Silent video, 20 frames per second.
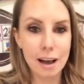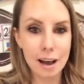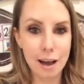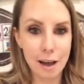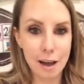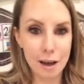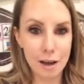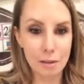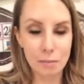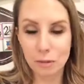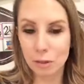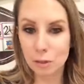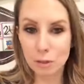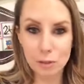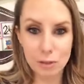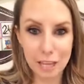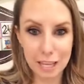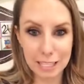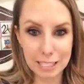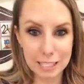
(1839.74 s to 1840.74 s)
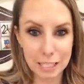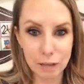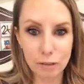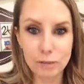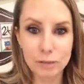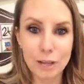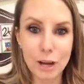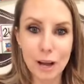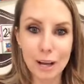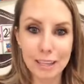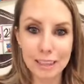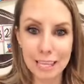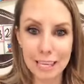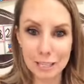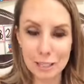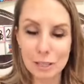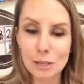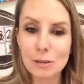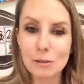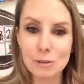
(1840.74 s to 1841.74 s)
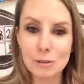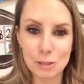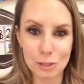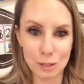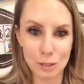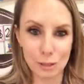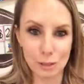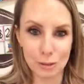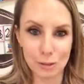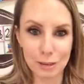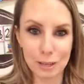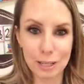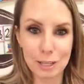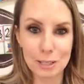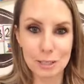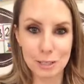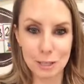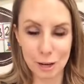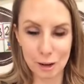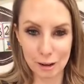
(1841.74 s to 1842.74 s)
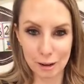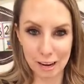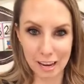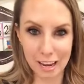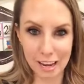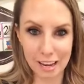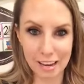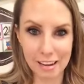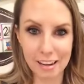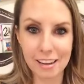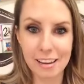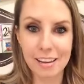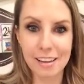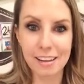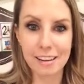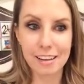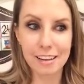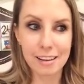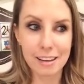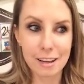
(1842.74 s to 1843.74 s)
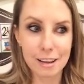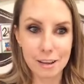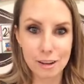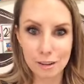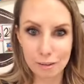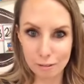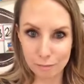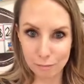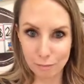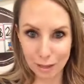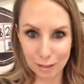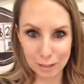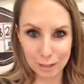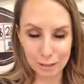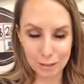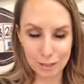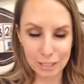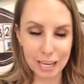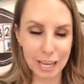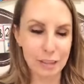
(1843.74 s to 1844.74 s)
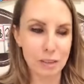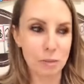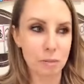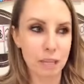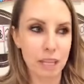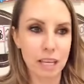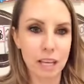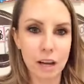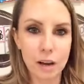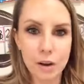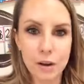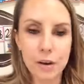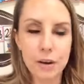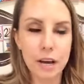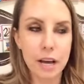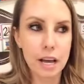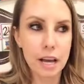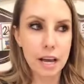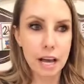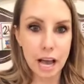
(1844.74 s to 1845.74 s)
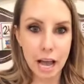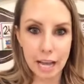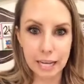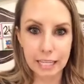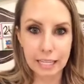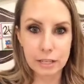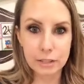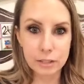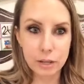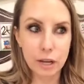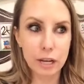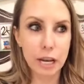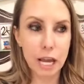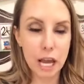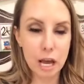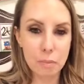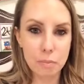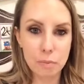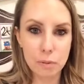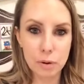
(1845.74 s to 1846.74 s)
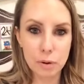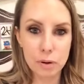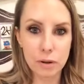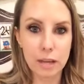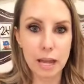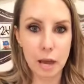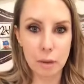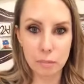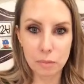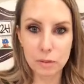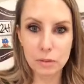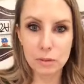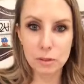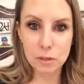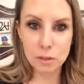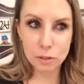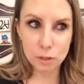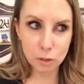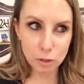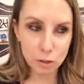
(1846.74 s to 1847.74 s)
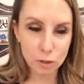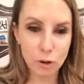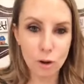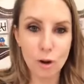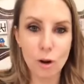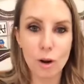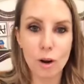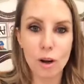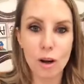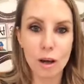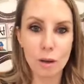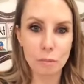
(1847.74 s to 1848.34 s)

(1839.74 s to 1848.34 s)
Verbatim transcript: um, they'll do that self-talk that you do during rest of the day. They'll be like, oh, I need to draw an apple. An apple's a circle.